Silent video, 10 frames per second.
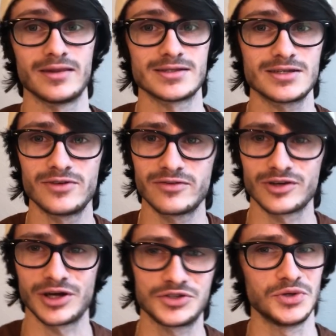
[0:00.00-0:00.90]
this, even if you're
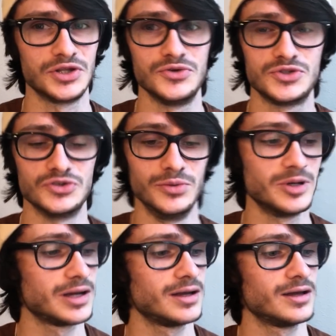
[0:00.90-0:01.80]
not doing YouTube.
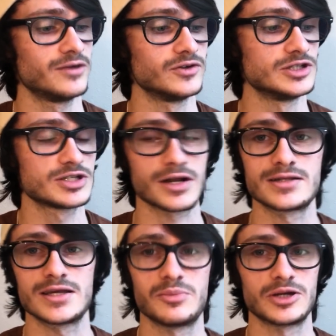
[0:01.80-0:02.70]
If you're just trying to
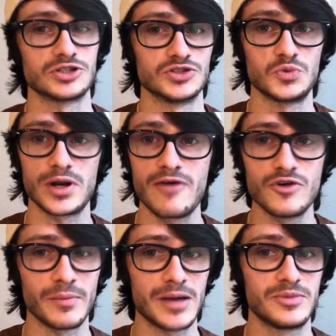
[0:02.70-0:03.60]
take pictures, whatever
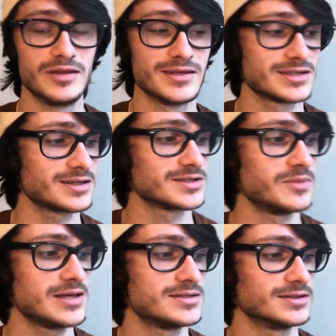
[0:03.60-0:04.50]
it might be, this thing is
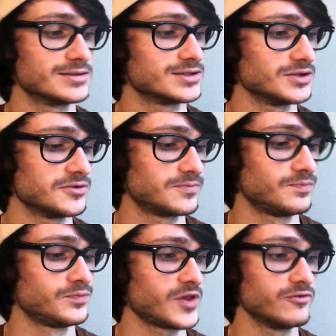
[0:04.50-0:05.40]
amazing. So
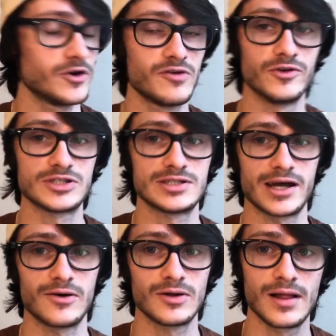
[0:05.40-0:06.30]
very
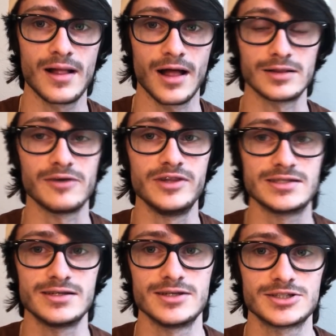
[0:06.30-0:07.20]
versatile. I love
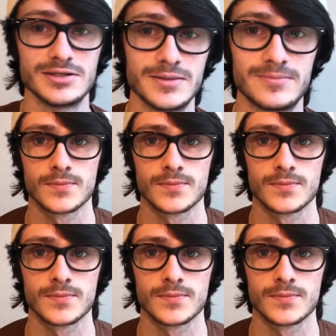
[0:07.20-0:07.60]
this edition.